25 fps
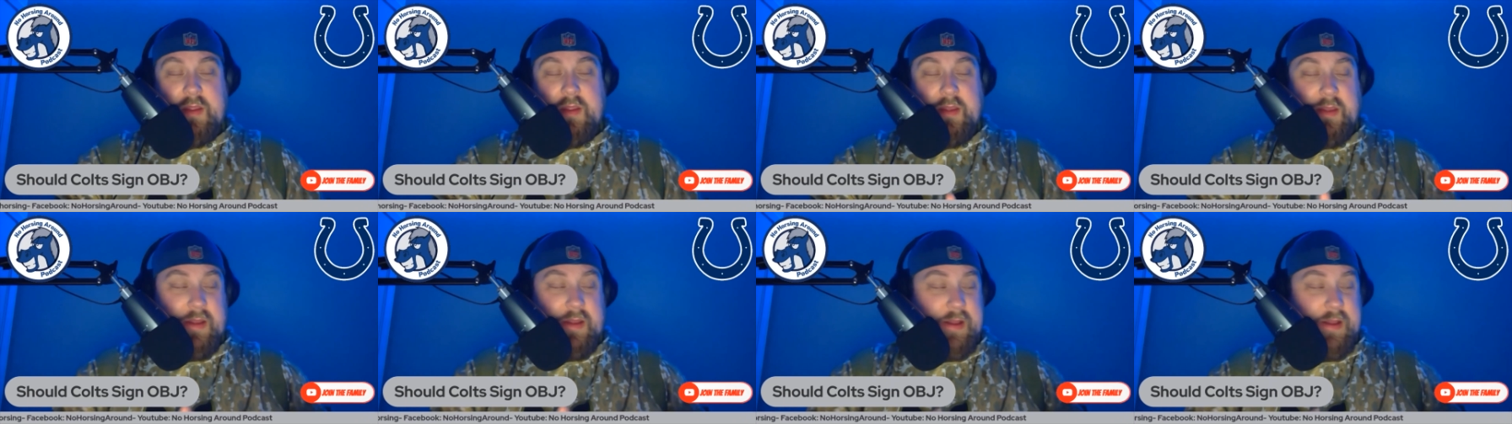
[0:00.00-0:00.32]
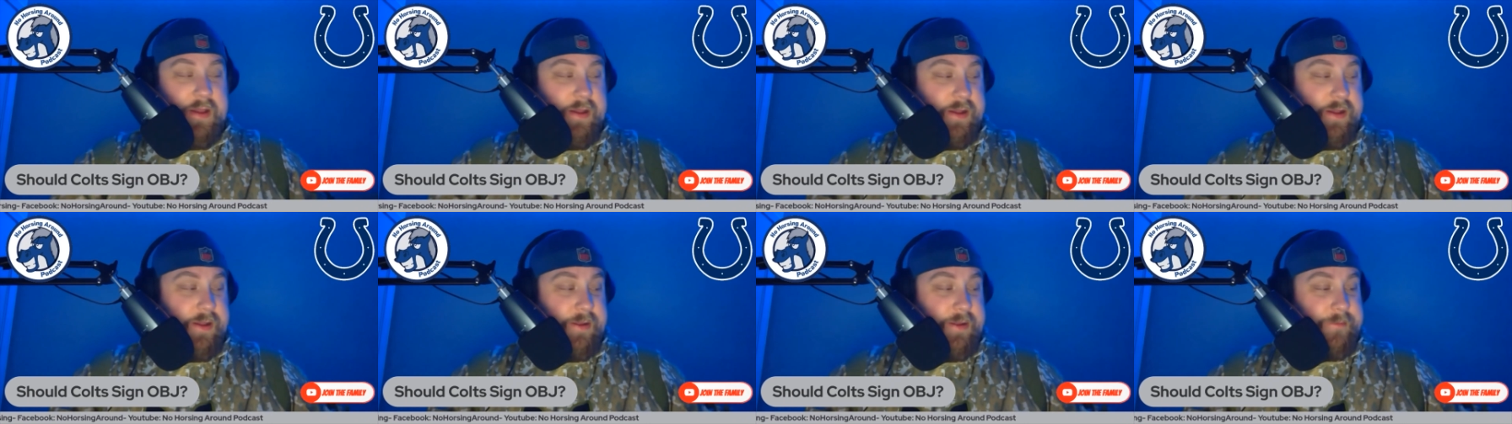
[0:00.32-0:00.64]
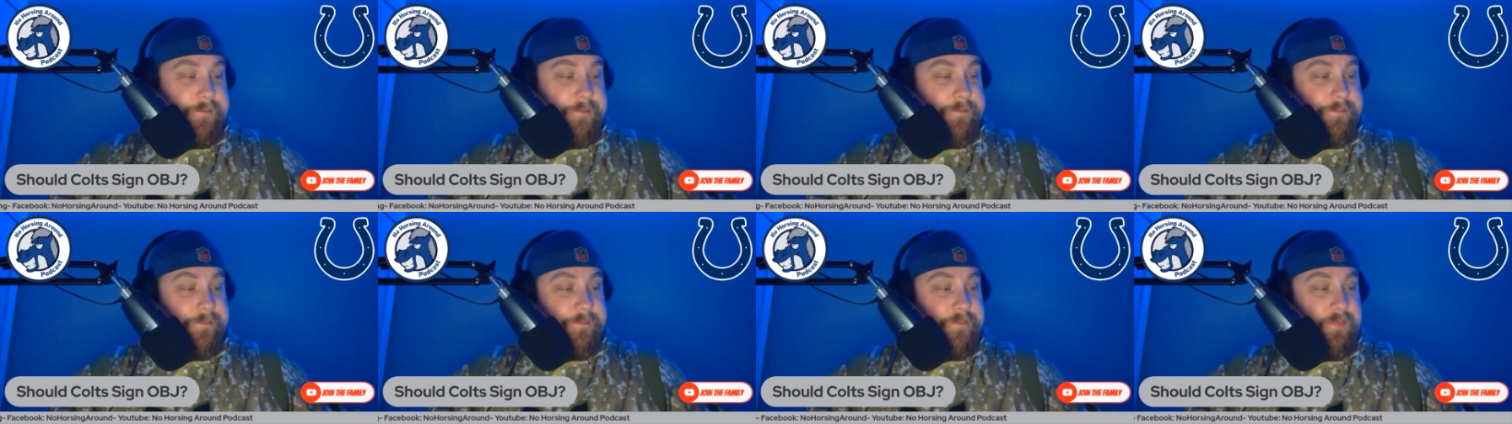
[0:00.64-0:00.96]
Uh,
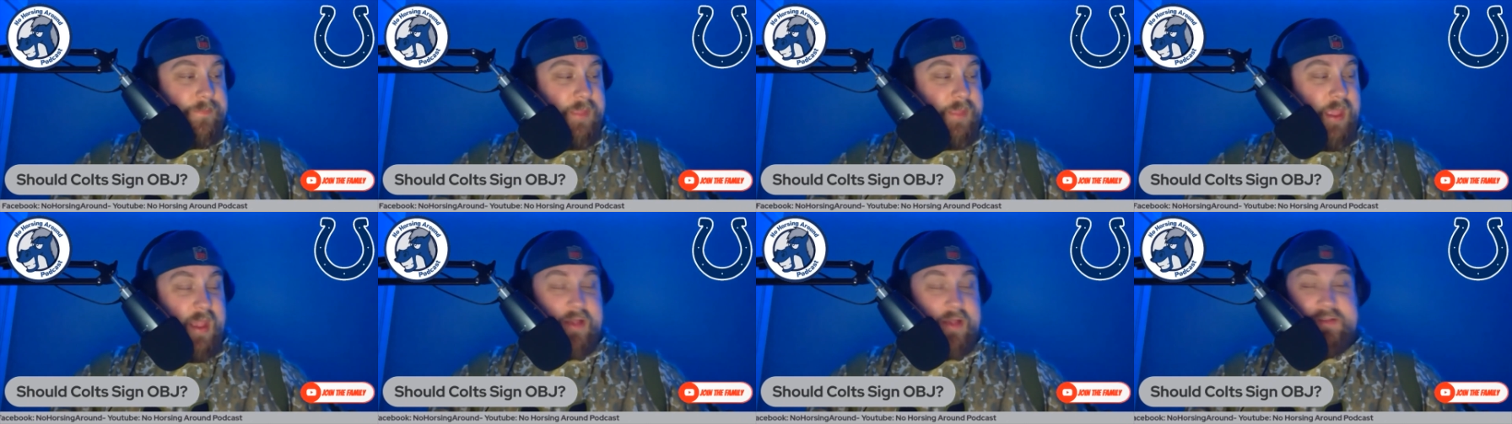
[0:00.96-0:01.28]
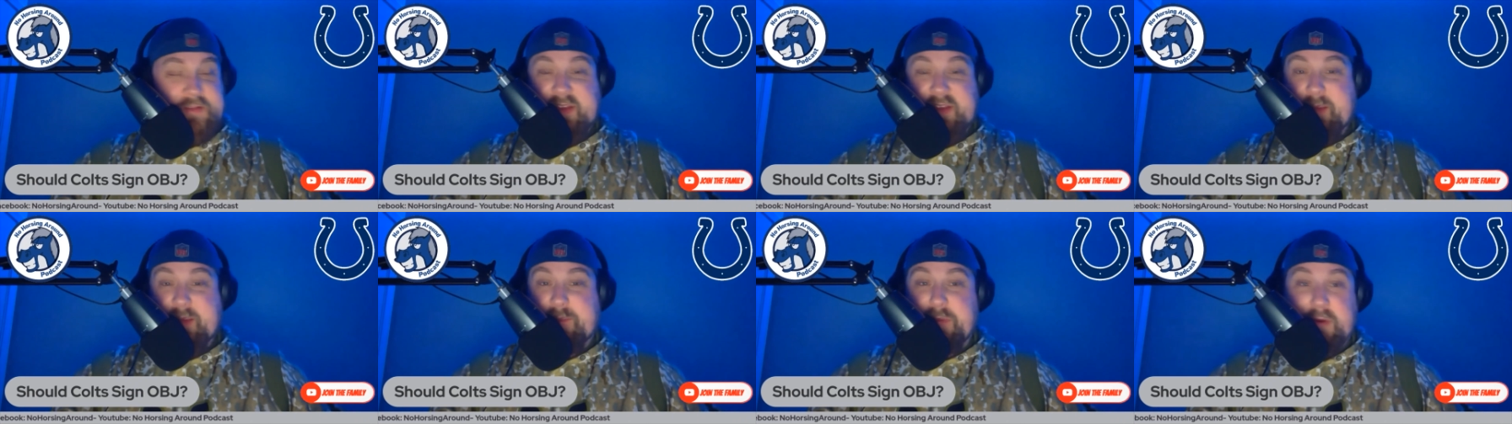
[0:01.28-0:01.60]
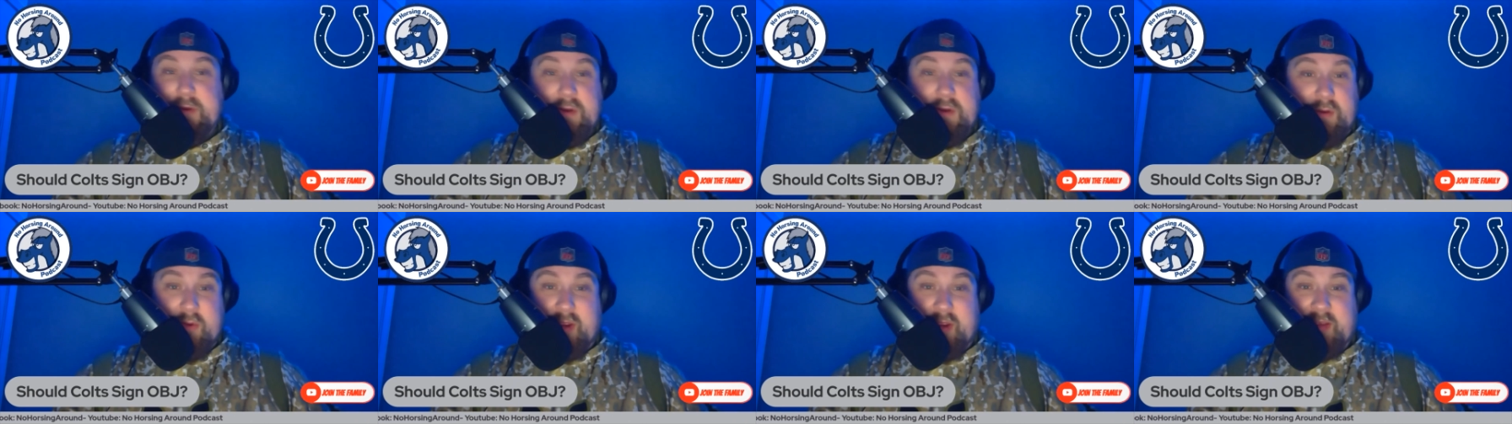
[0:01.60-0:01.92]
how's he
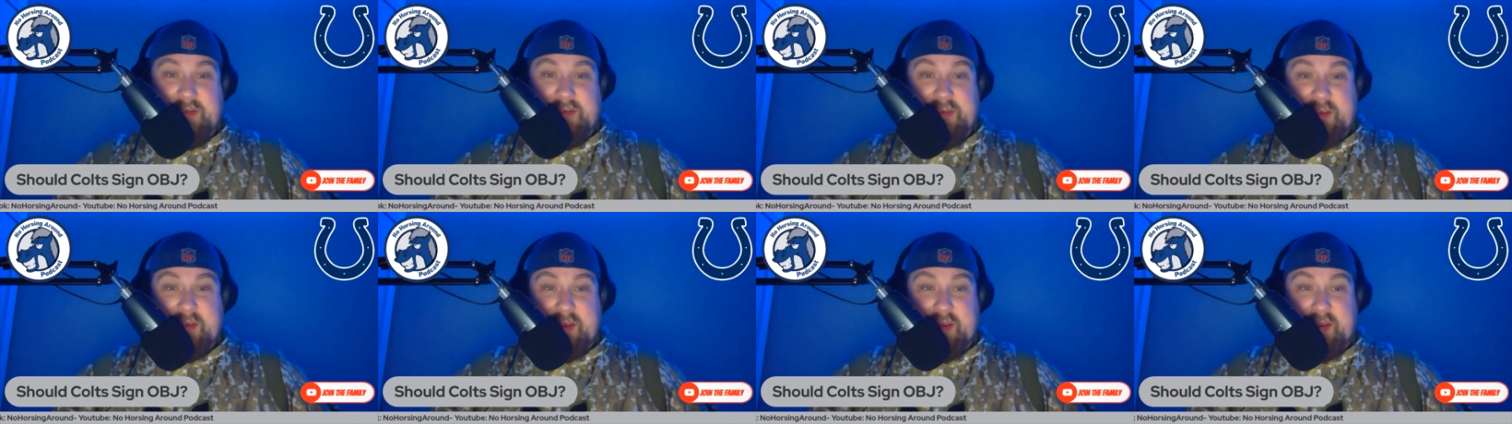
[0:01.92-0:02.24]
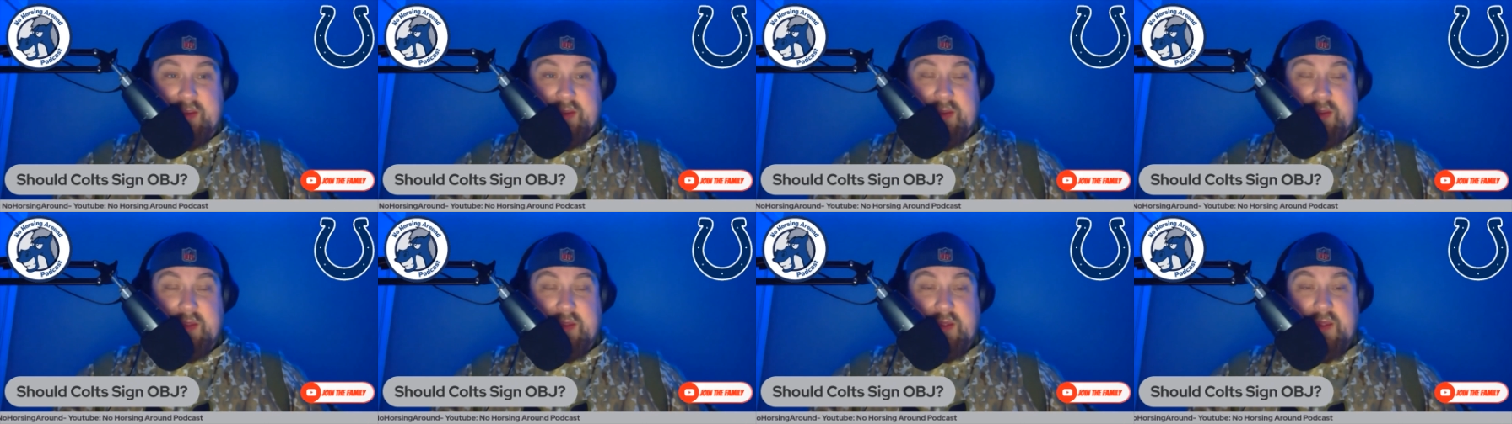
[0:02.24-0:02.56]
progressing?